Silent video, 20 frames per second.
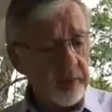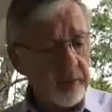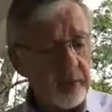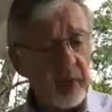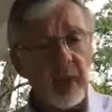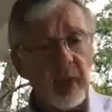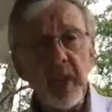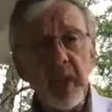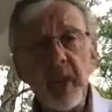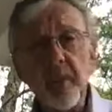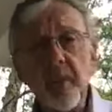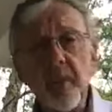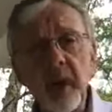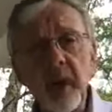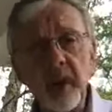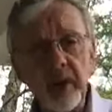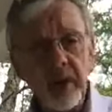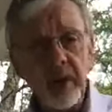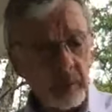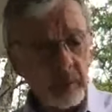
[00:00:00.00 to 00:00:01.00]
But then he
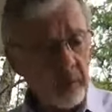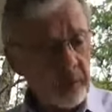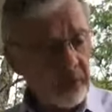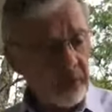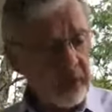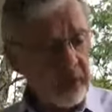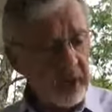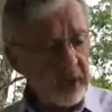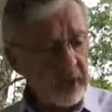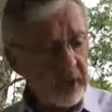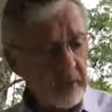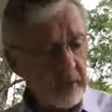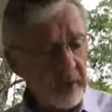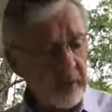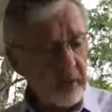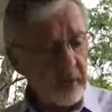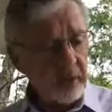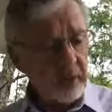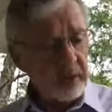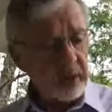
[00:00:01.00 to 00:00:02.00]
brings up the judgment in
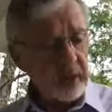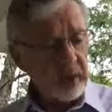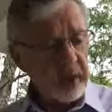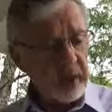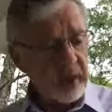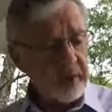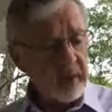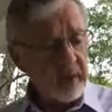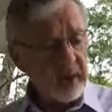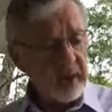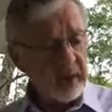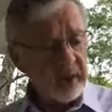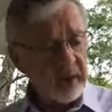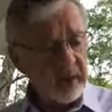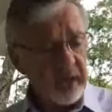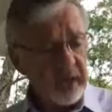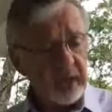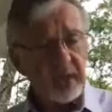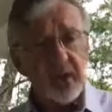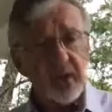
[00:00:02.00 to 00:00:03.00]
verse 11. He
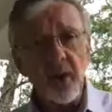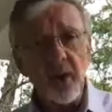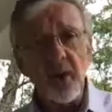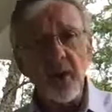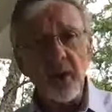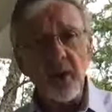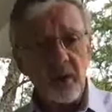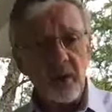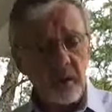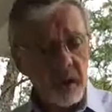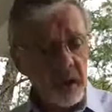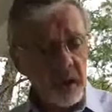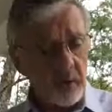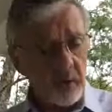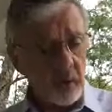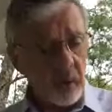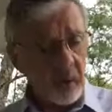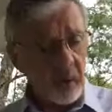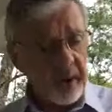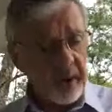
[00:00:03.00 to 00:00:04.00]
said, I saw a
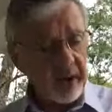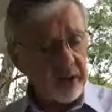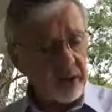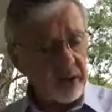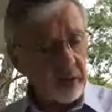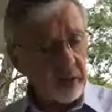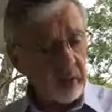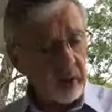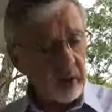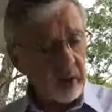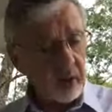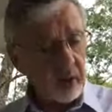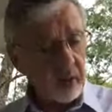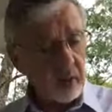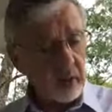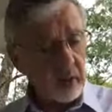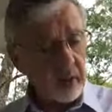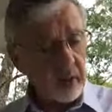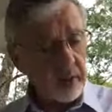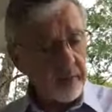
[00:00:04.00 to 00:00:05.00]
great white
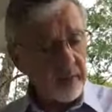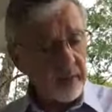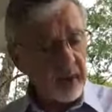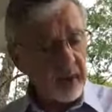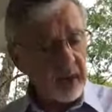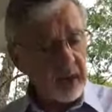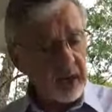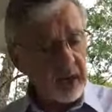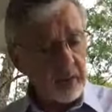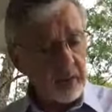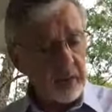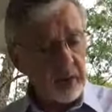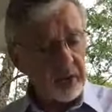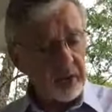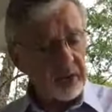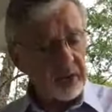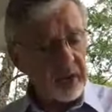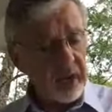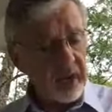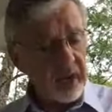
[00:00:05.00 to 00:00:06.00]
throne and him who
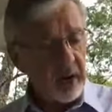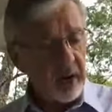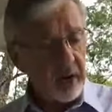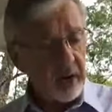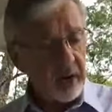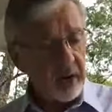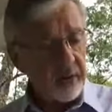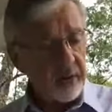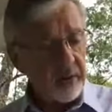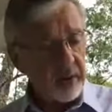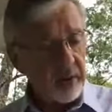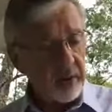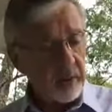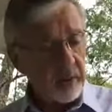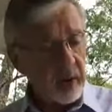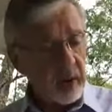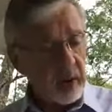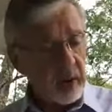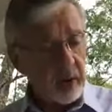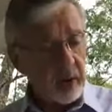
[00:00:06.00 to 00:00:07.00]
sat on it,
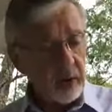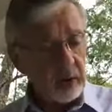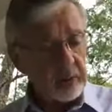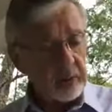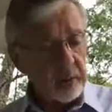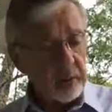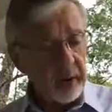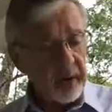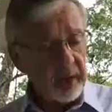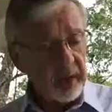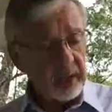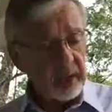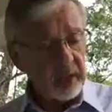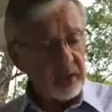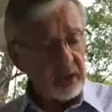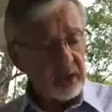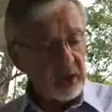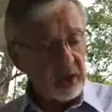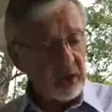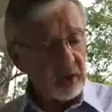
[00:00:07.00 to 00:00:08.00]
from whose
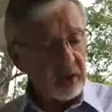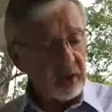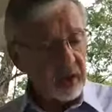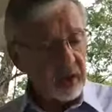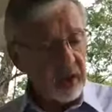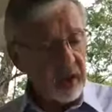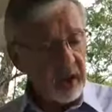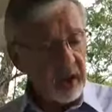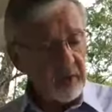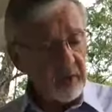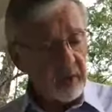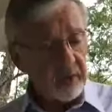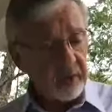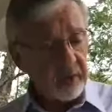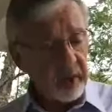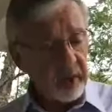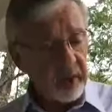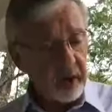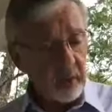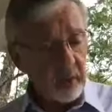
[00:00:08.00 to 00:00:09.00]
presence earth and heaven
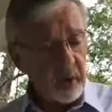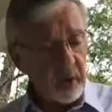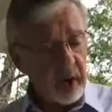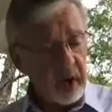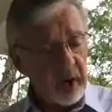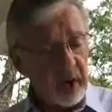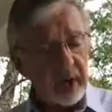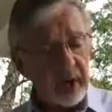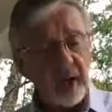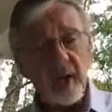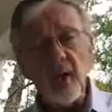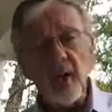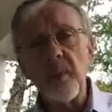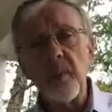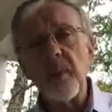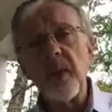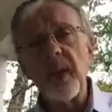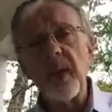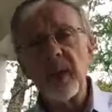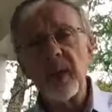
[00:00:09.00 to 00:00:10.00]
fled away, and no
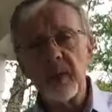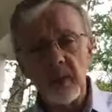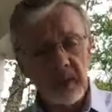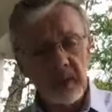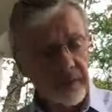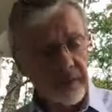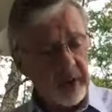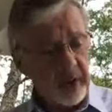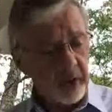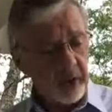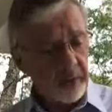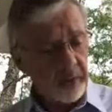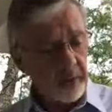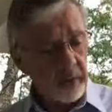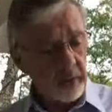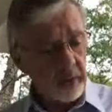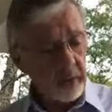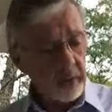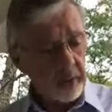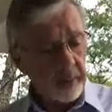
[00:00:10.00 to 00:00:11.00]
place was found
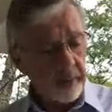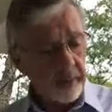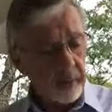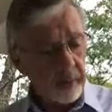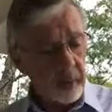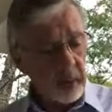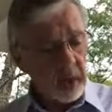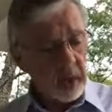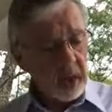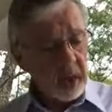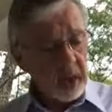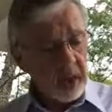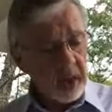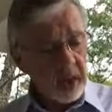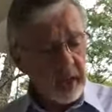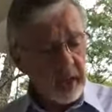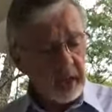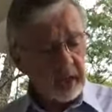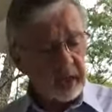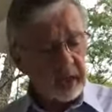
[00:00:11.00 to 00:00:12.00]
for them.
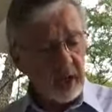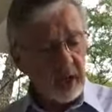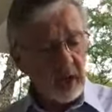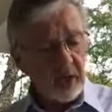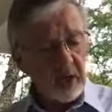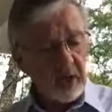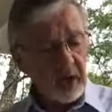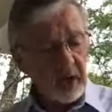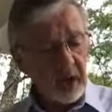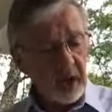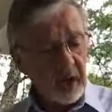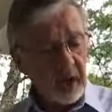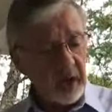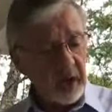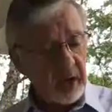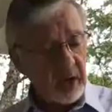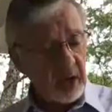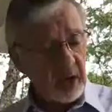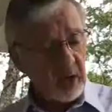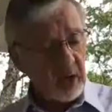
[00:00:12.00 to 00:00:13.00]
And I saw the
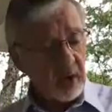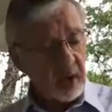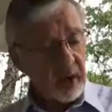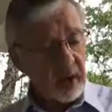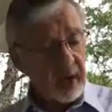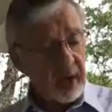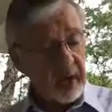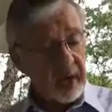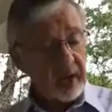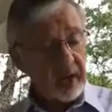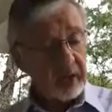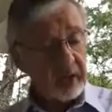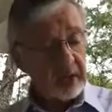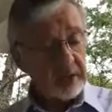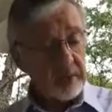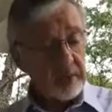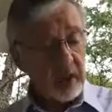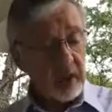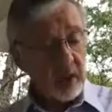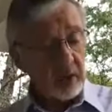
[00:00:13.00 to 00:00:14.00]
dead, the great and the
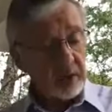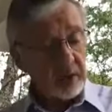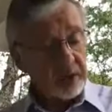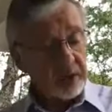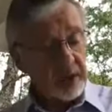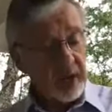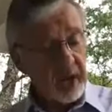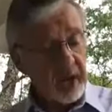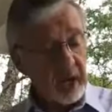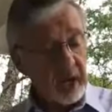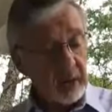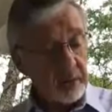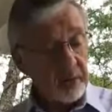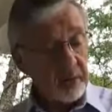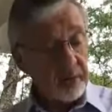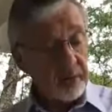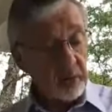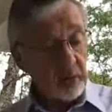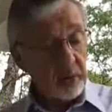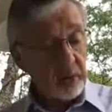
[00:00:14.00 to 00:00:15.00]
small, standing
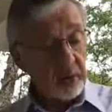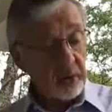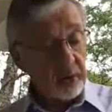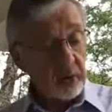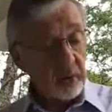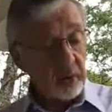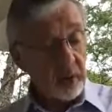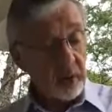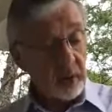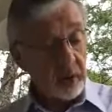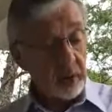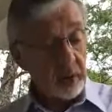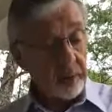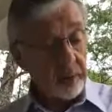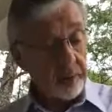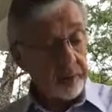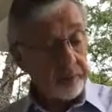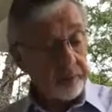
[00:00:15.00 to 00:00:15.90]
before the throne.